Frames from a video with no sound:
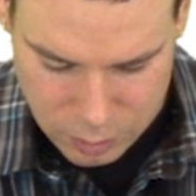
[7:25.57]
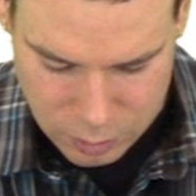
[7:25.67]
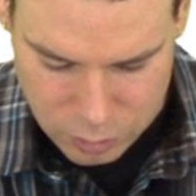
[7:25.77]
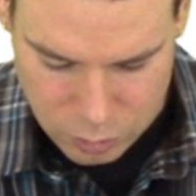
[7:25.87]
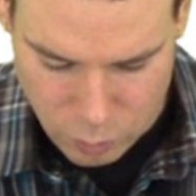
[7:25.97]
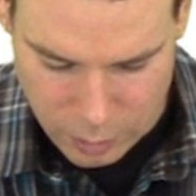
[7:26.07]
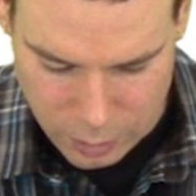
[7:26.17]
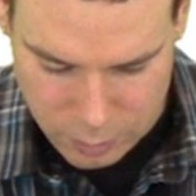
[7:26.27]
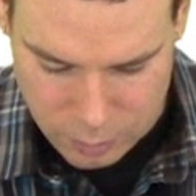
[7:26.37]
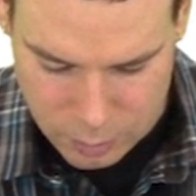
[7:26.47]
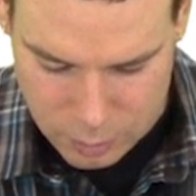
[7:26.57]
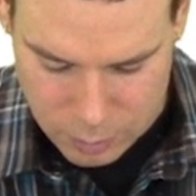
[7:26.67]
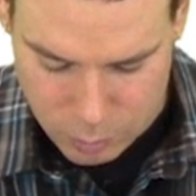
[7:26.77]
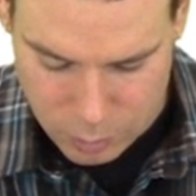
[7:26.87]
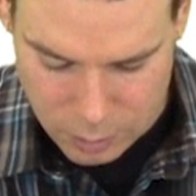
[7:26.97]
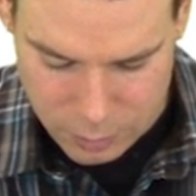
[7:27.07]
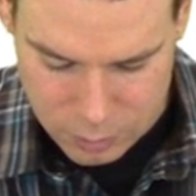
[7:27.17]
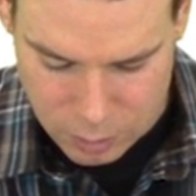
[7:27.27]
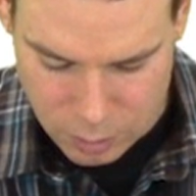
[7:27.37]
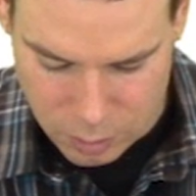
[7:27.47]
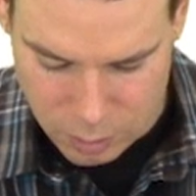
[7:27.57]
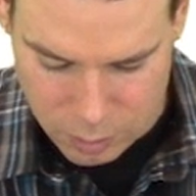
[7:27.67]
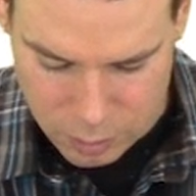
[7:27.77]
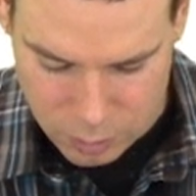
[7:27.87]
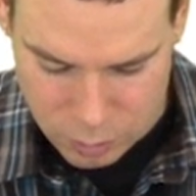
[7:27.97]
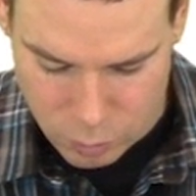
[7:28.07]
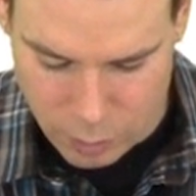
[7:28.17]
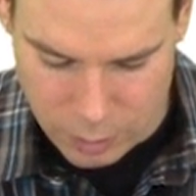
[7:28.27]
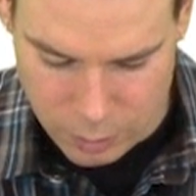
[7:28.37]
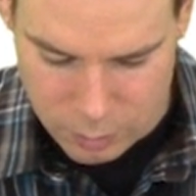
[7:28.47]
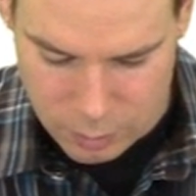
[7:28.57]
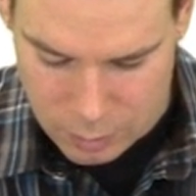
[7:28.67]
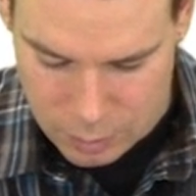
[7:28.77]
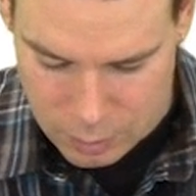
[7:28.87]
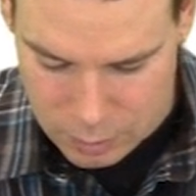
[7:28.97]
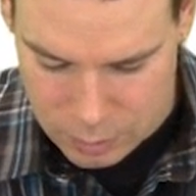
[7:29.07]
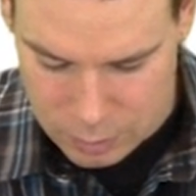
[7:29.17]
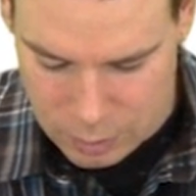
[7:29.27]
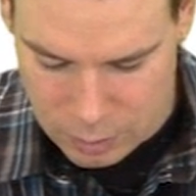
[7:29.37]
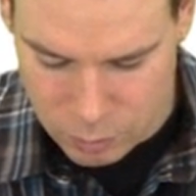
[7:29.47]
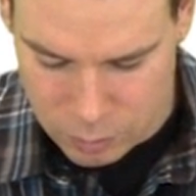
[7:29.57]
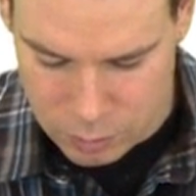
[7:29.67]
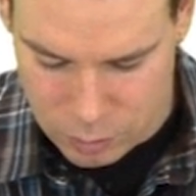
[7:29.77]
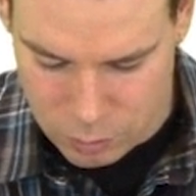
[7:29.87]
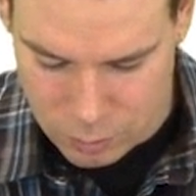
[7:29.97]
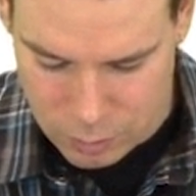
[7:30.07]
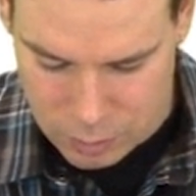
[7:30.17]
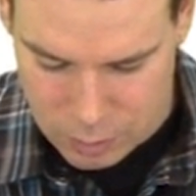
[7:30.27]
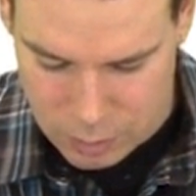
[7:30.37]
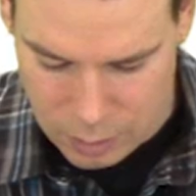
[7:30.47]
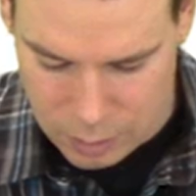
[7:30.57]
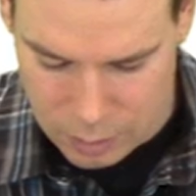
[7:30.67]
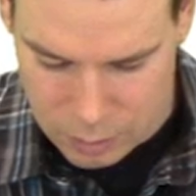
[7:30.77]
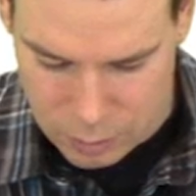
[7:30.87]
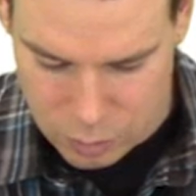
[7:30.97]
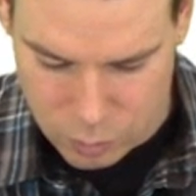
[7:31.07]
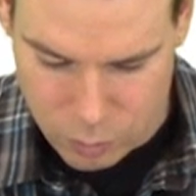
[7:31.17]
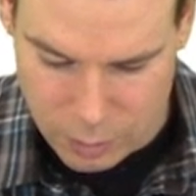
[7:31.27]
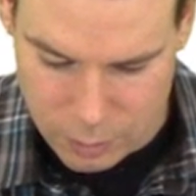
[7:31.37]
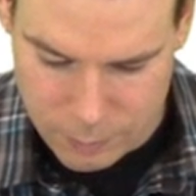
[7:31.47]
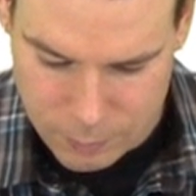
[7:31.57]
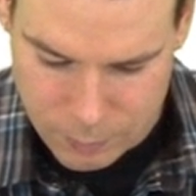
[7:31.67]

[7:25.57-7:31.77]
squared plus r squared is equal to 10 squared.